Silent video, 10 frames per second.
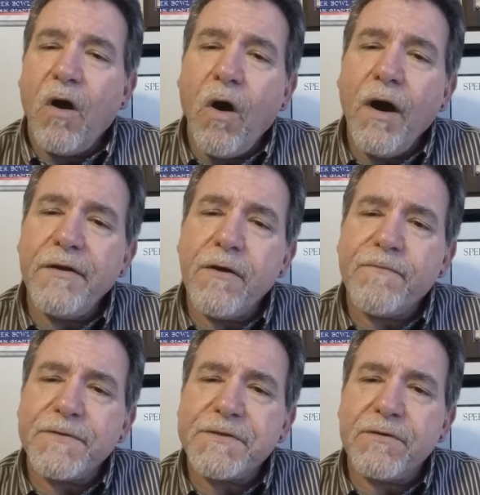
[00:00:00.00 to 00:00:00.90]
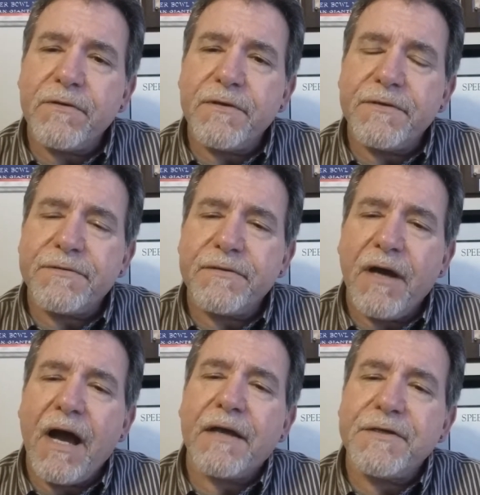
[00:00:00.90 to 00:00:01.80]
All I know for sure is
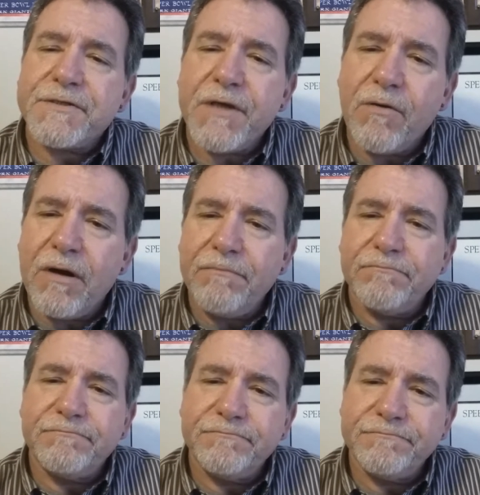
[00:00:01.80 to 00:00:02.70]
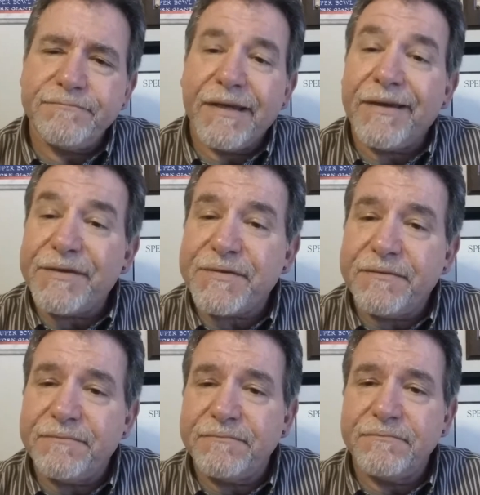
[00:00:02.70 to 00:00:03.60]
I can show up,
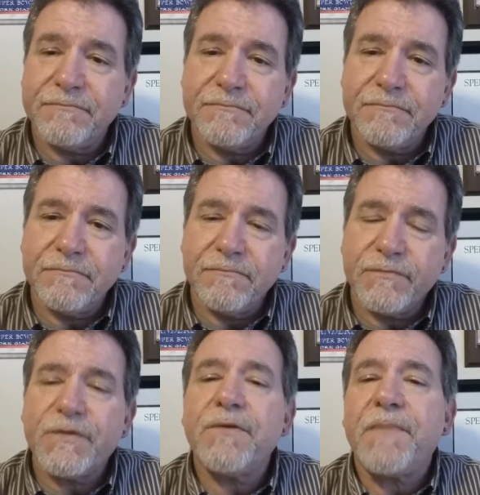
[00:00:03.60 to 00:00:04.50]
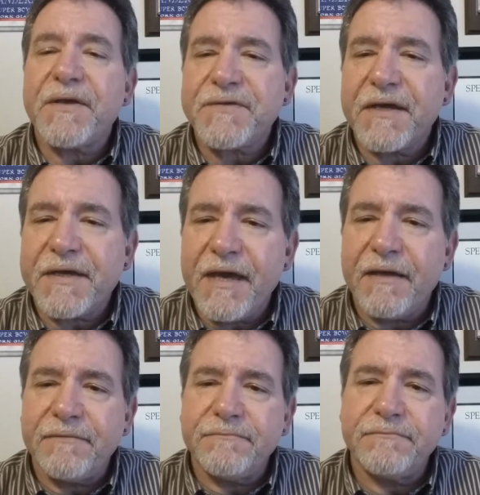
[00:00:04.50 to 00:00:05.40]
listen, do the best I
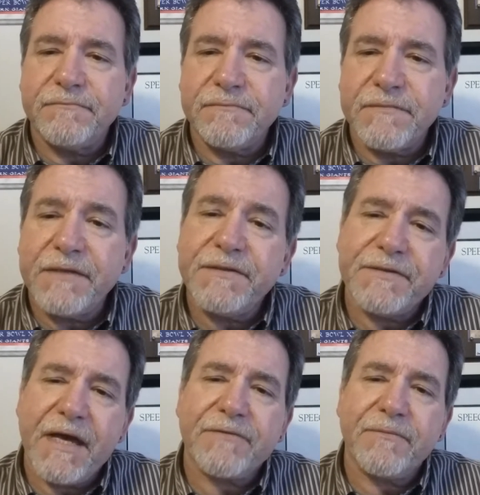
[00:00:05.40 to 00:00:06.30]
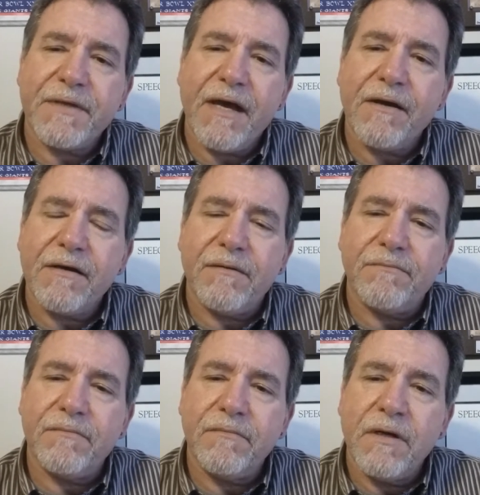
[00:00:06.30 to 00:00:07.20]
can, and detach from the outcome.
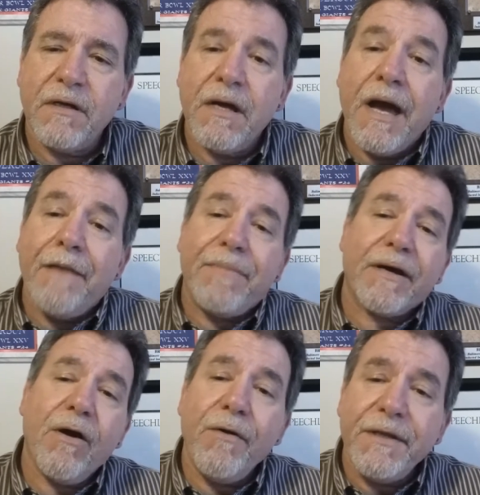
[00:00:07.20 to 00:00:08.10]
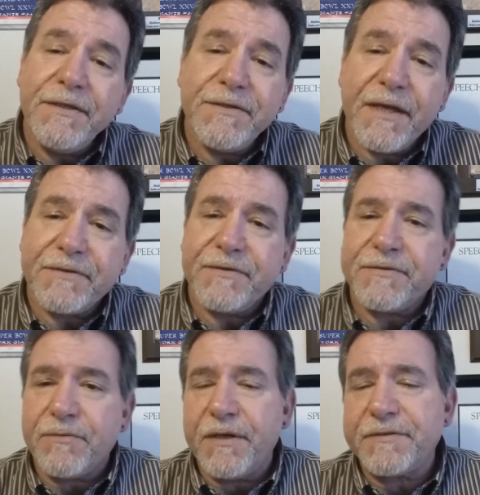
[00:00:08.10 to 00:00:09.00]
But going into that
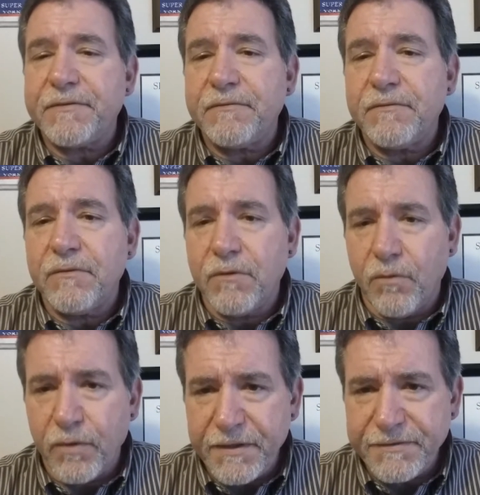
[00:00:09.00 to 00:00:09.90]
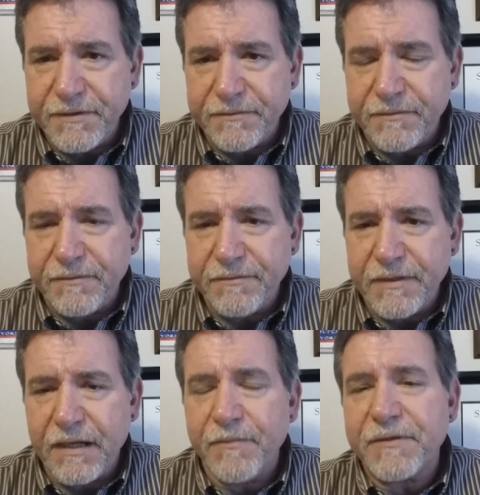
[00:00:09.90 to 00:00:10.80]
situation, what is it
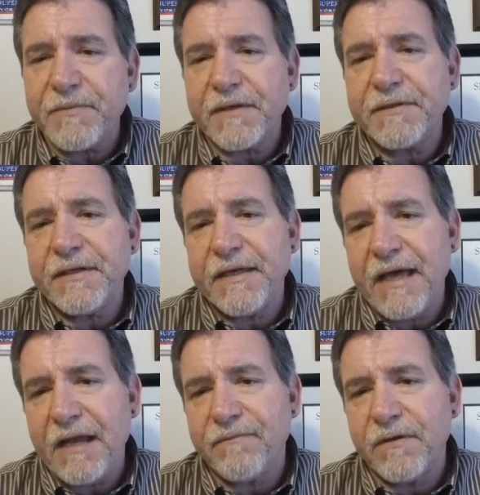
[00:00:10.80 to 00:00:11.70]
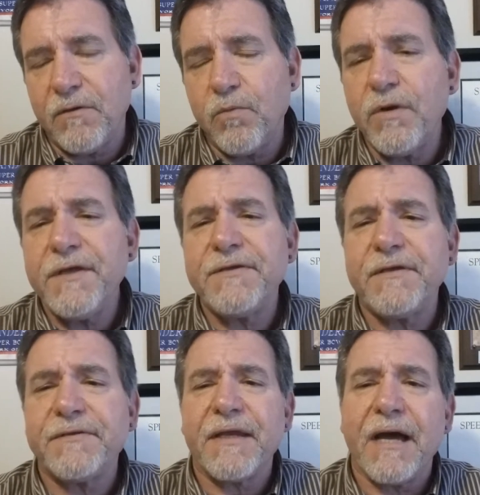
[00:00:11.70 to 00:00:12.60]
that I'm expecting to get out of it? What is
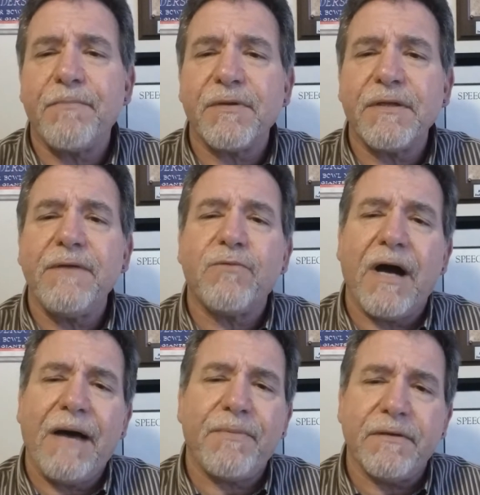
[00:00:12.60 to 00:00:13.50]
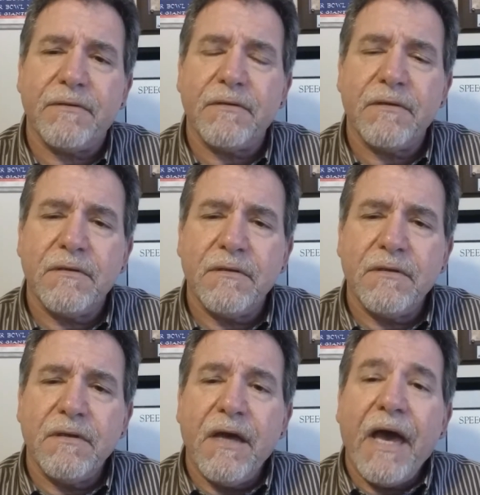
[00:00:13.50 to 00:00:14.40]
that I believe will happen?
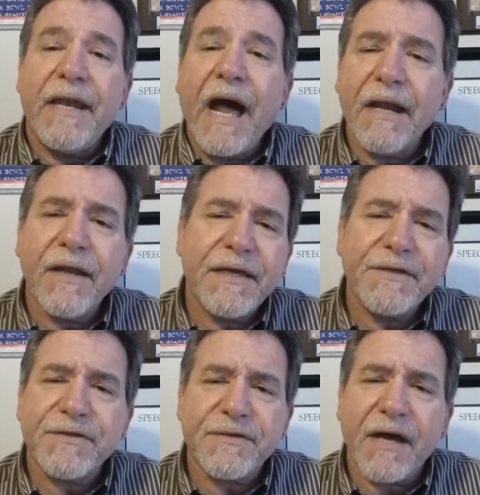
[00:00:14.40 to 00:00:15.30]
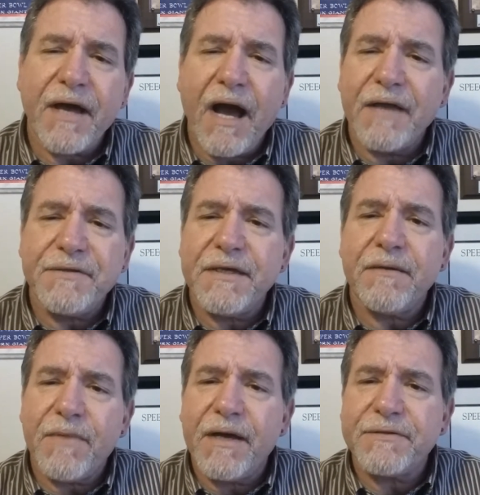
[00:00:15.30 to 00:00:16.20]
And how did I get this idea
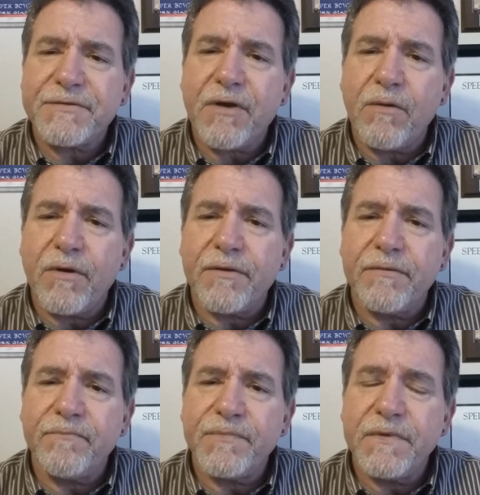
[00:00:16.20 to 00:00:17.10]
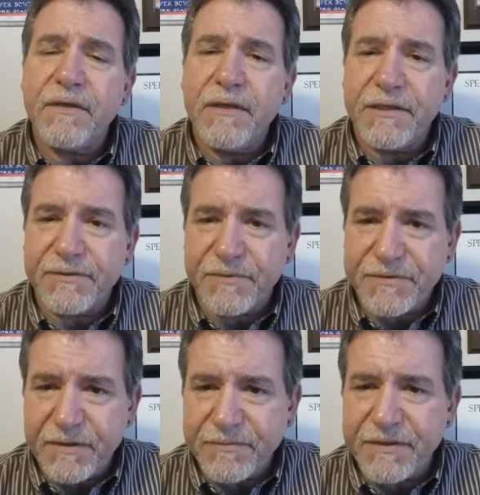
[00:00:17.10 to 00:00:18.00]
in my head to start with? Is it
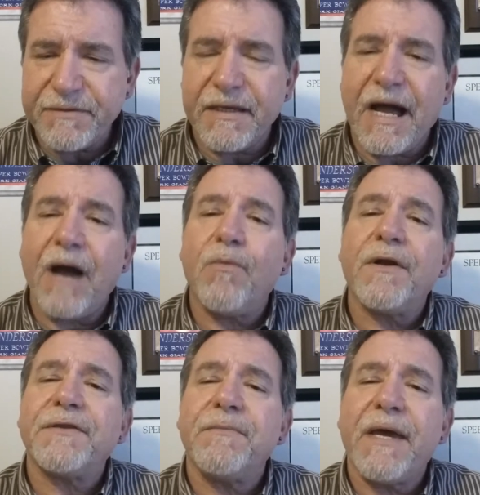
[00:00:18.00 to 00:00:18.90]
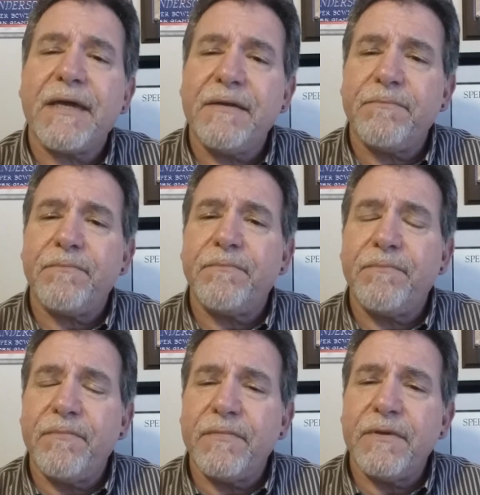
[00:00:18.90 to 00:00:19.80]
with something that I wanted to make it
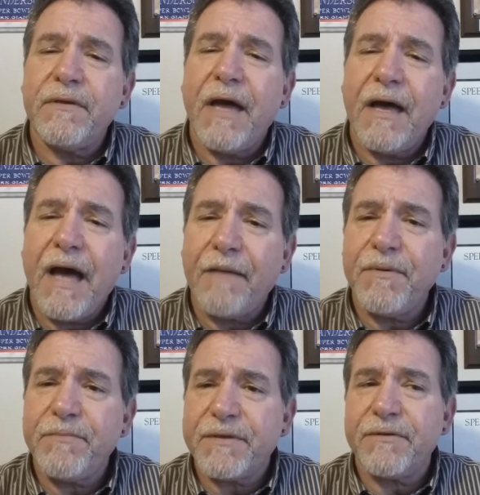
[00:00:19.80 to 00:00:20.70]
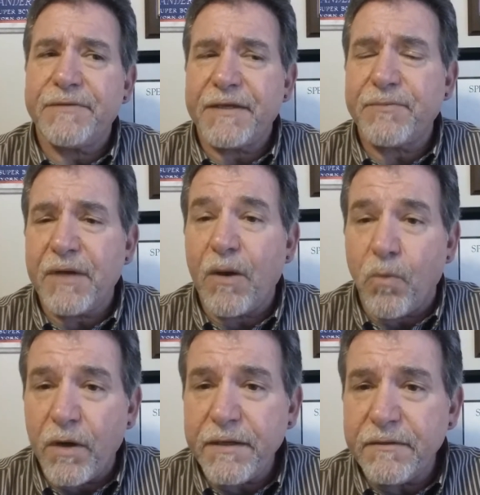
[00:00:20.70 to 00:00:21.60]
happen because that's what I
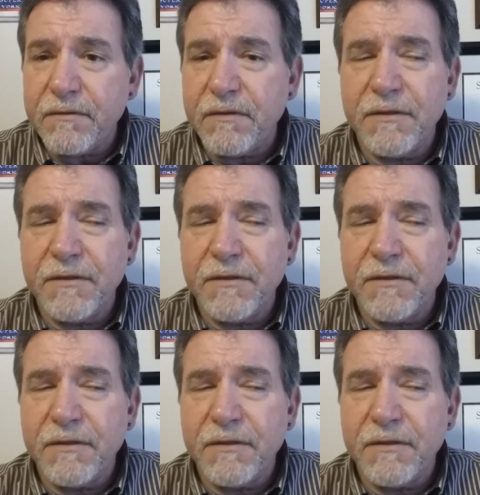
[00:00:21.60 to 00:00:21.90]
wanted?